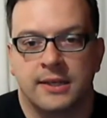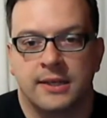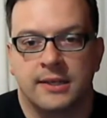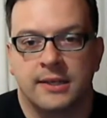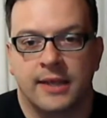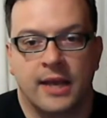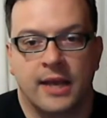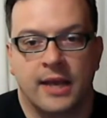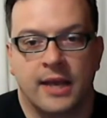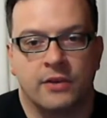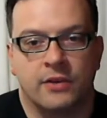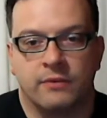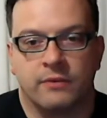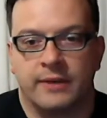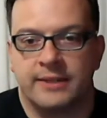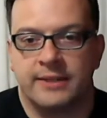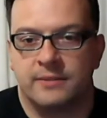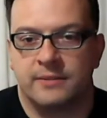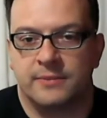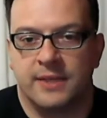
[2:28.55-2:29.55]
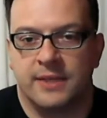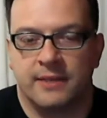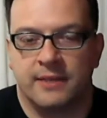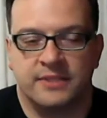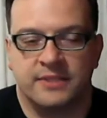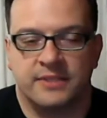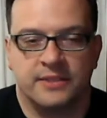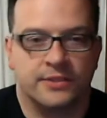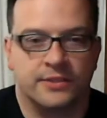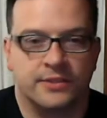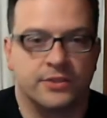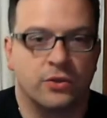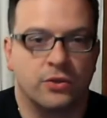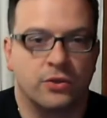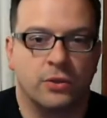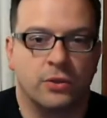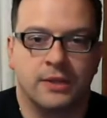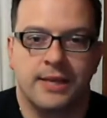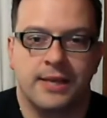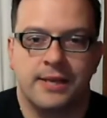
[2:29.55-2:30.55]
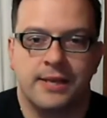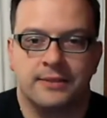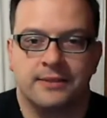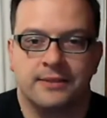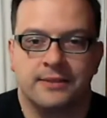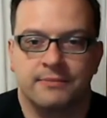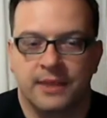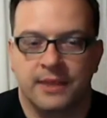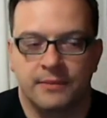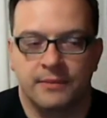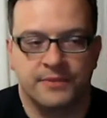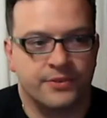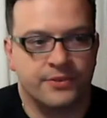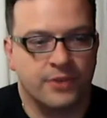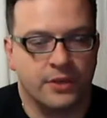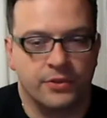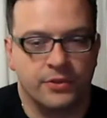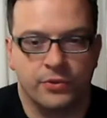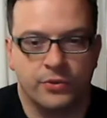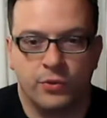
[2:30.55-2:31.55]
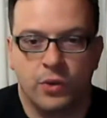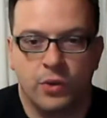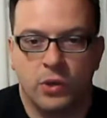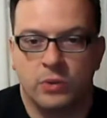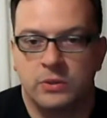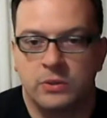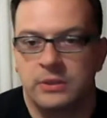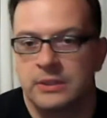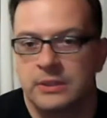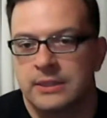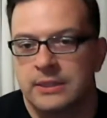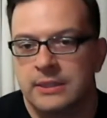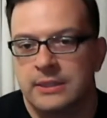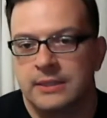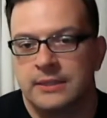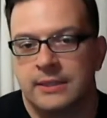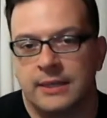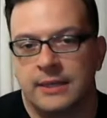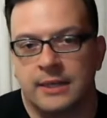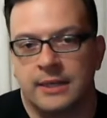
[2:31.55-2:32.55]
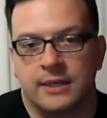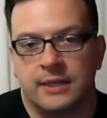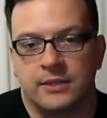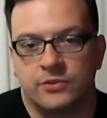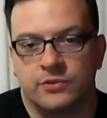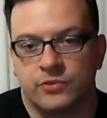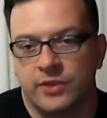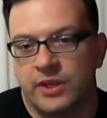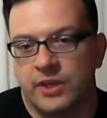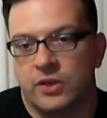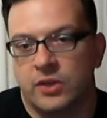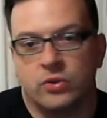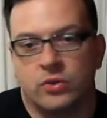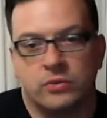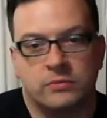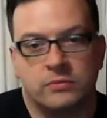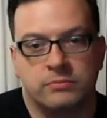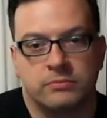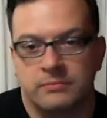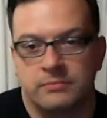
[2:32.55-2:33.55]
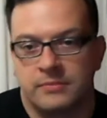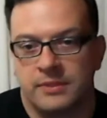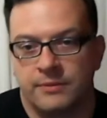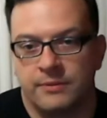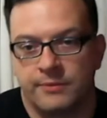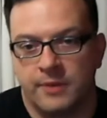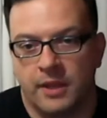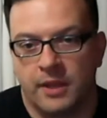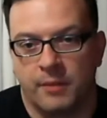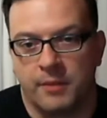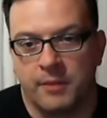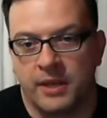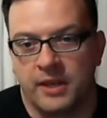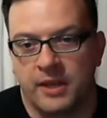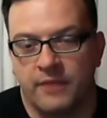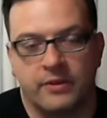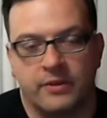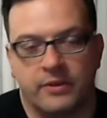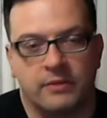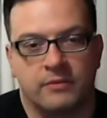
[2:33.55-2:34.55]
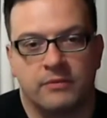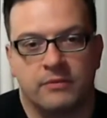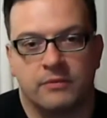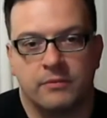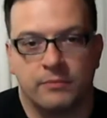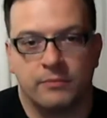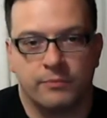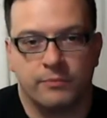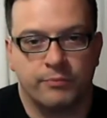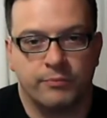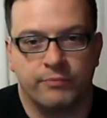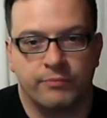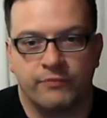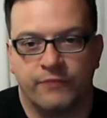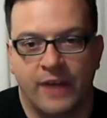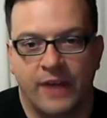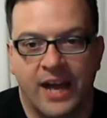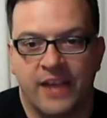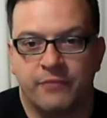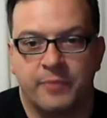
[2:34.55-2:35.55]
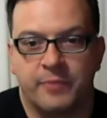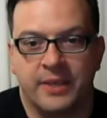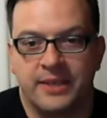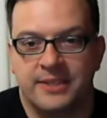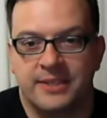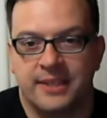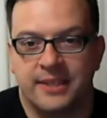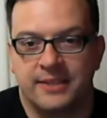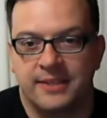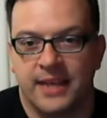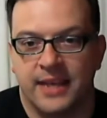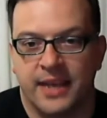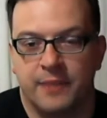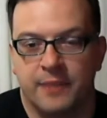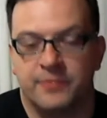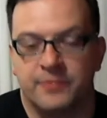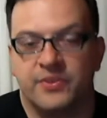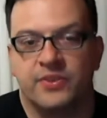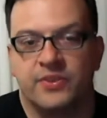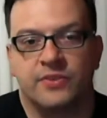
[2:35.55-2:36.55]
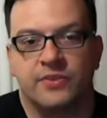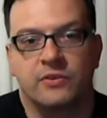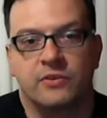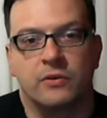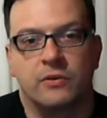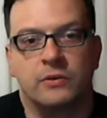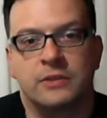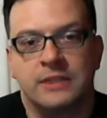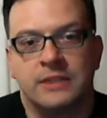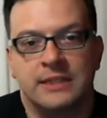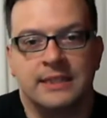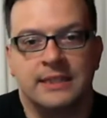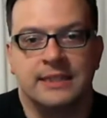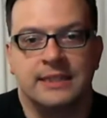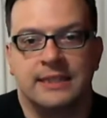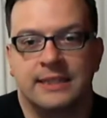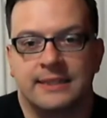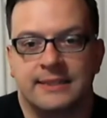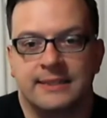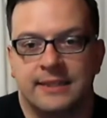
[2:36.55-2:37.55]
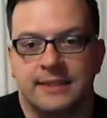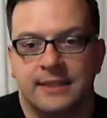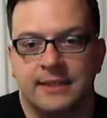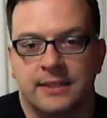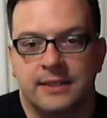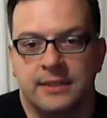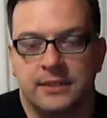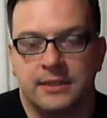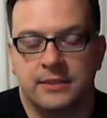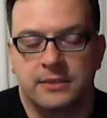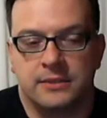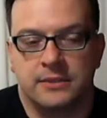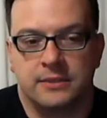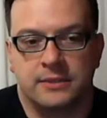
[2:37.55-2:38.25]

Yeah, you're right. Sometimes it's a solo thing. Sometimes it's a duo, trio. I mean, even five piece at times. So it's um,